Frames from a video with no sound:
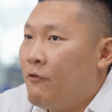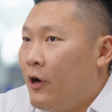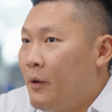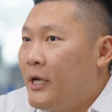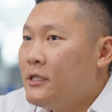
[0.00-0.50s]

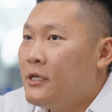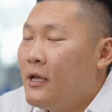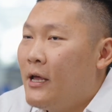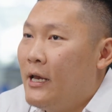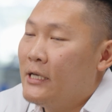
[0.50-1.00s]
environment
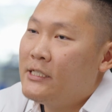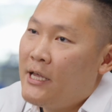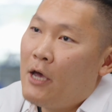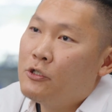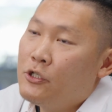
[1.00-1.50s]
and the
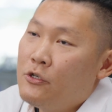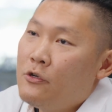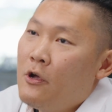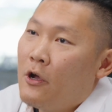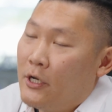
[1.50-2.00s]
CL2,